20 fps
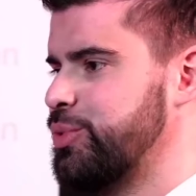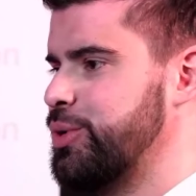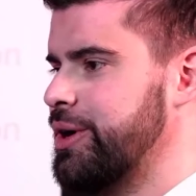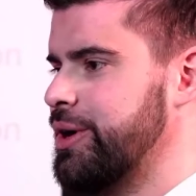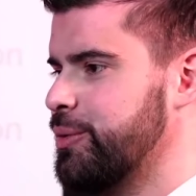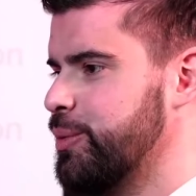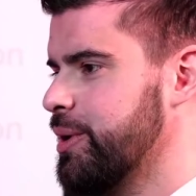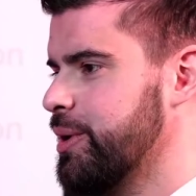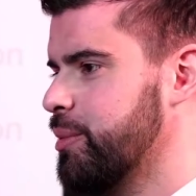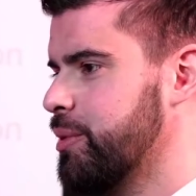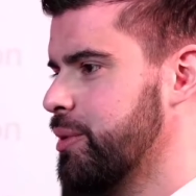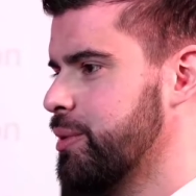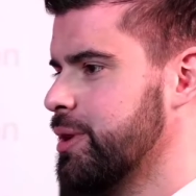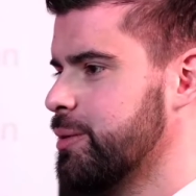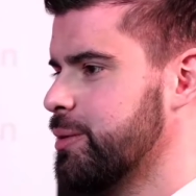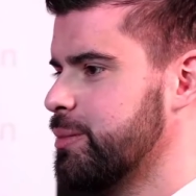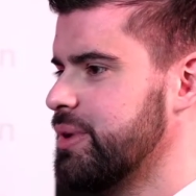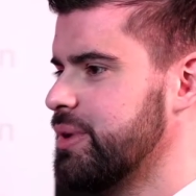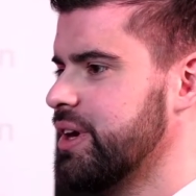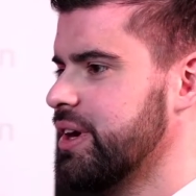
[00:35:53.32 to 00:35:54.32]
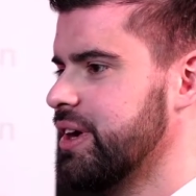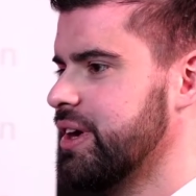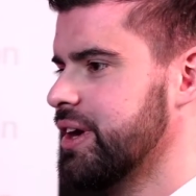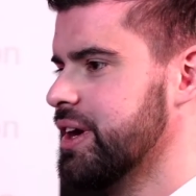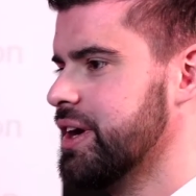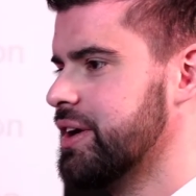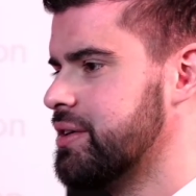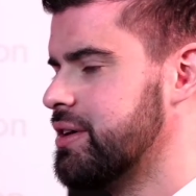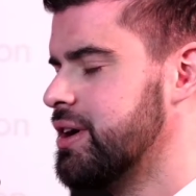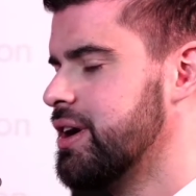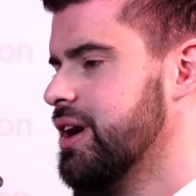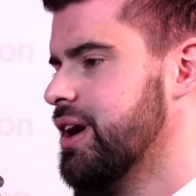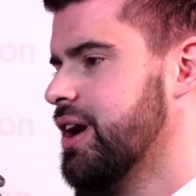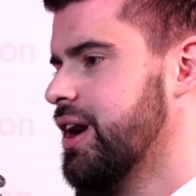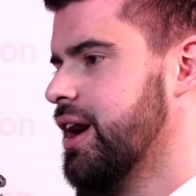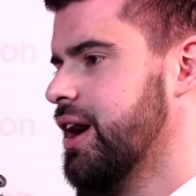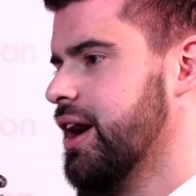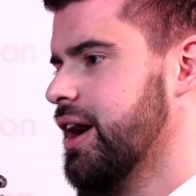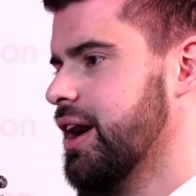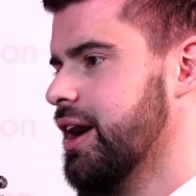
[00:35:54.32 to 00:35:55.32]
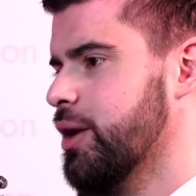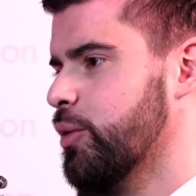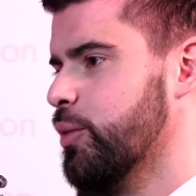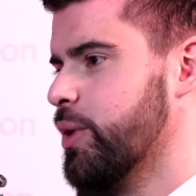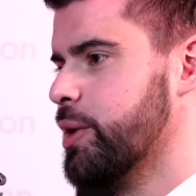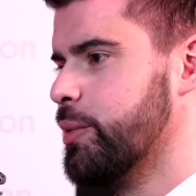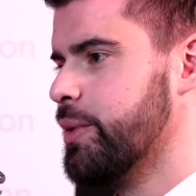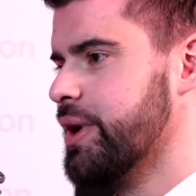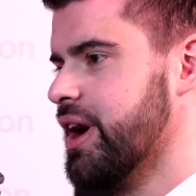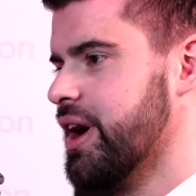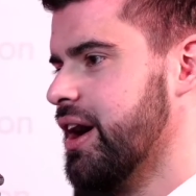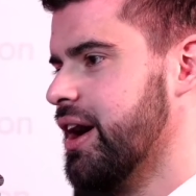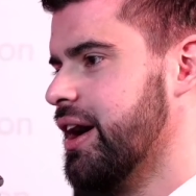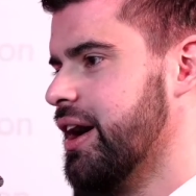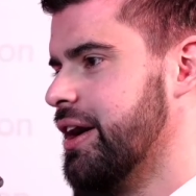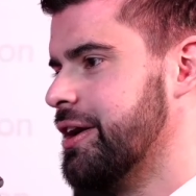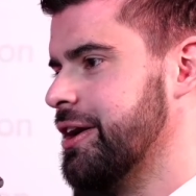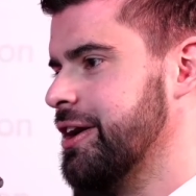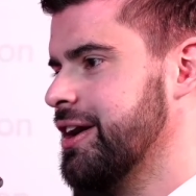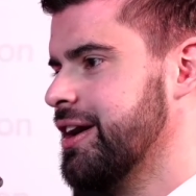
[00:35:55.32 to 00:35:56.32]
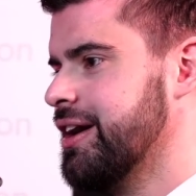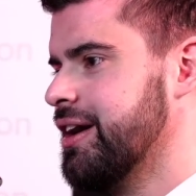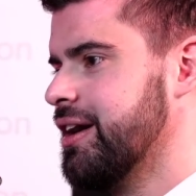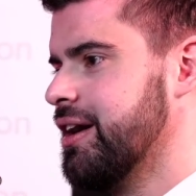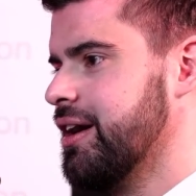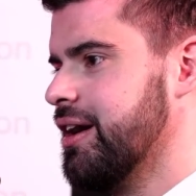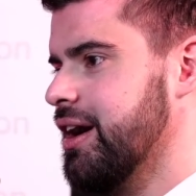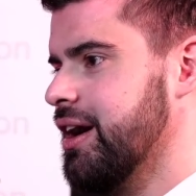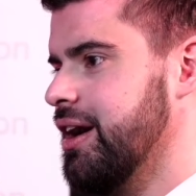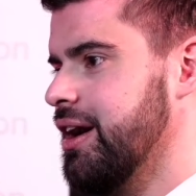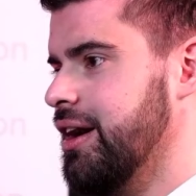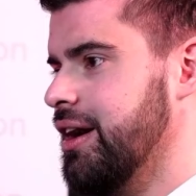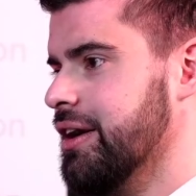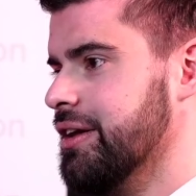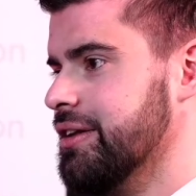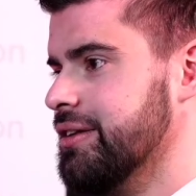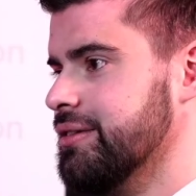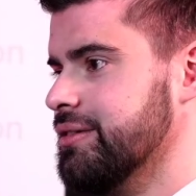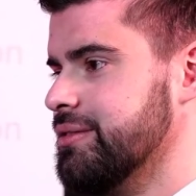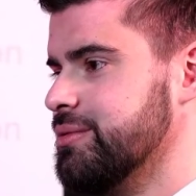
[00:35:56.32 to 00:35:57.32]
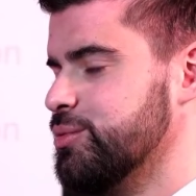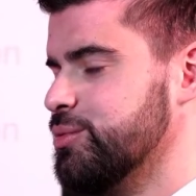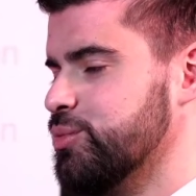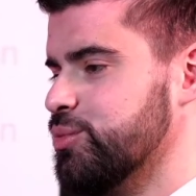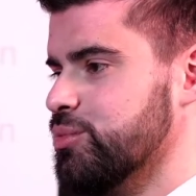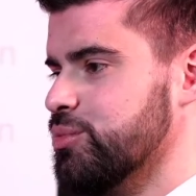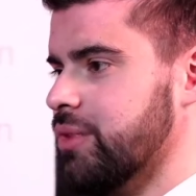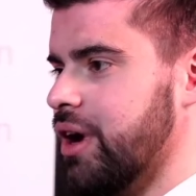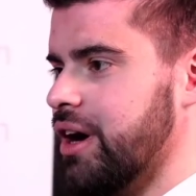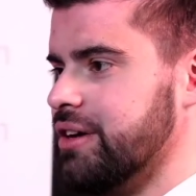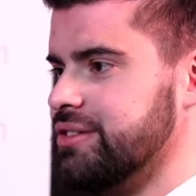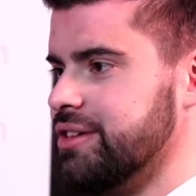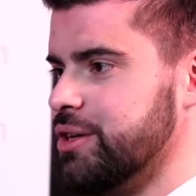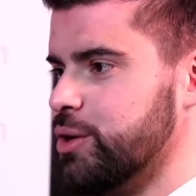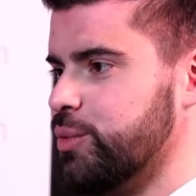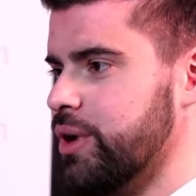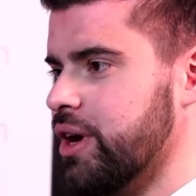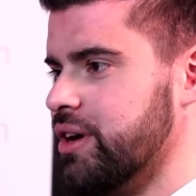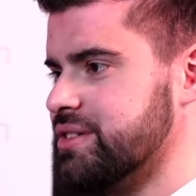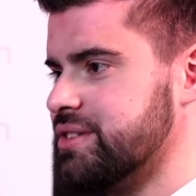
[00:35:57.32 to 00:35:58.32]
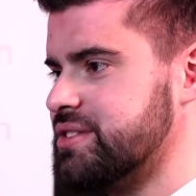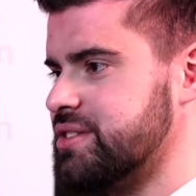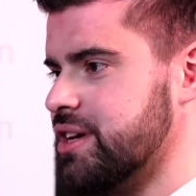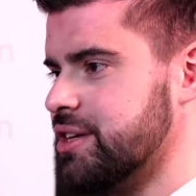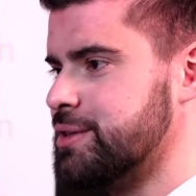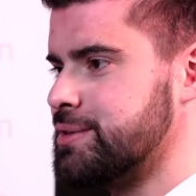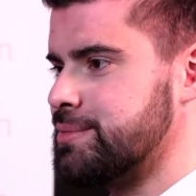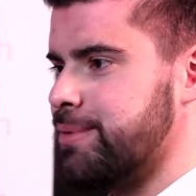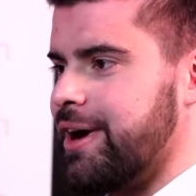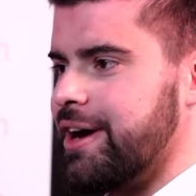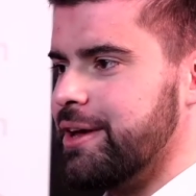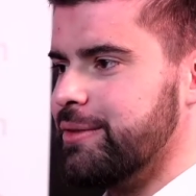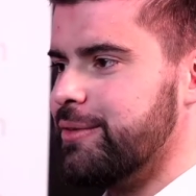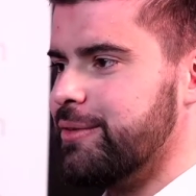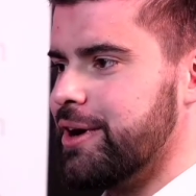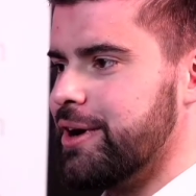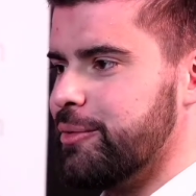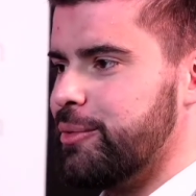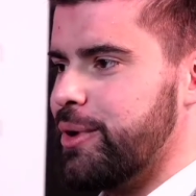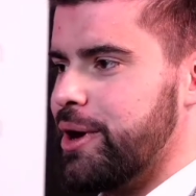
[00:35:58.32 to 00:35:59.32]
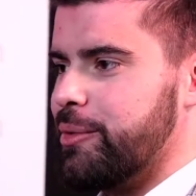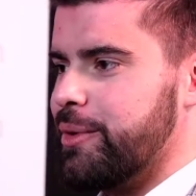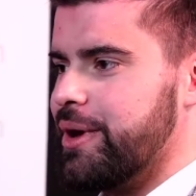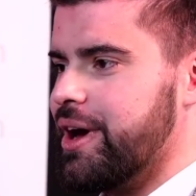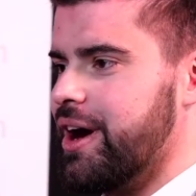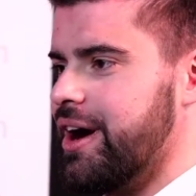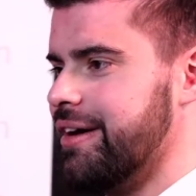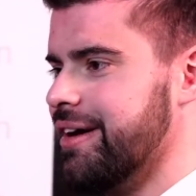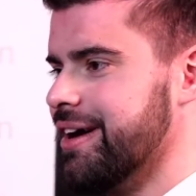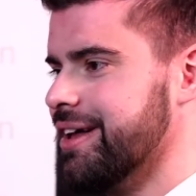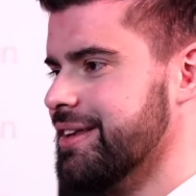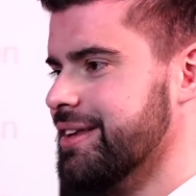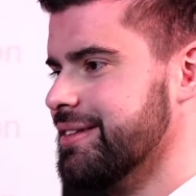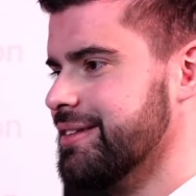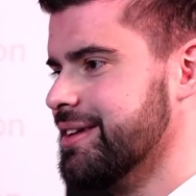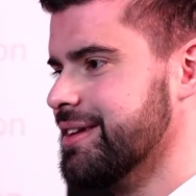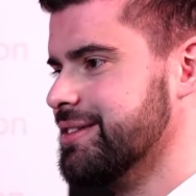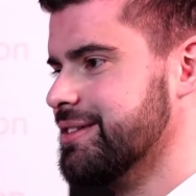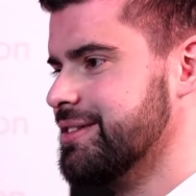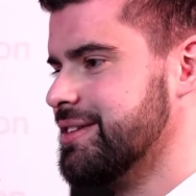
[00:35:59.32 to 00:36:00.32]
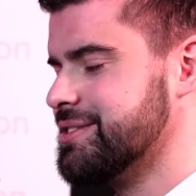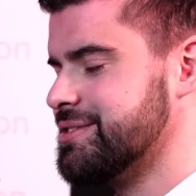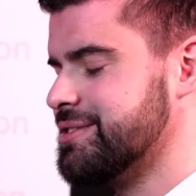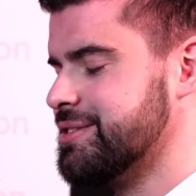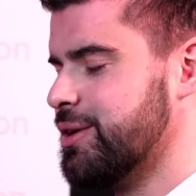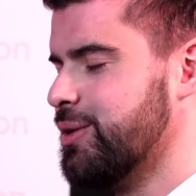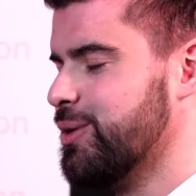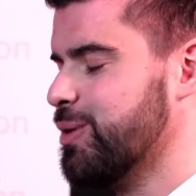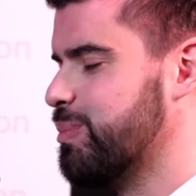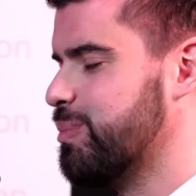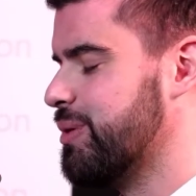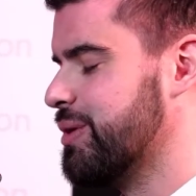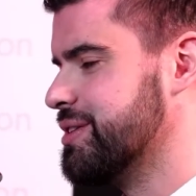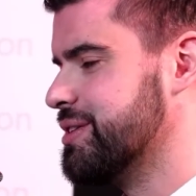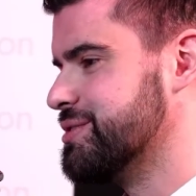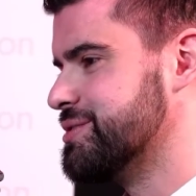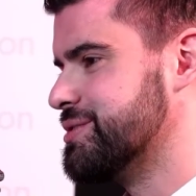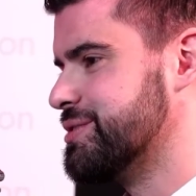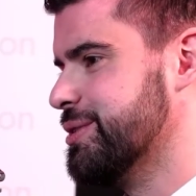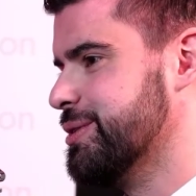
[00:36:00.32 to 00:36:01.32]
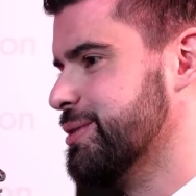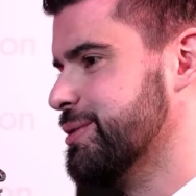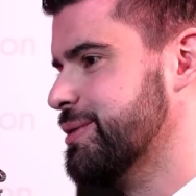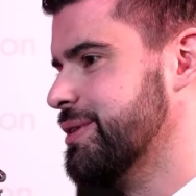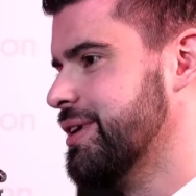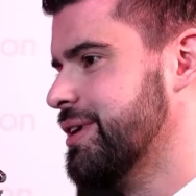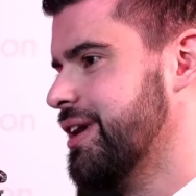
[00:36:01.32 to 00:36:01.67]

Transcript: we wouldn't be here where we are, and I think we are satisfied where we are, and that's the whole point. So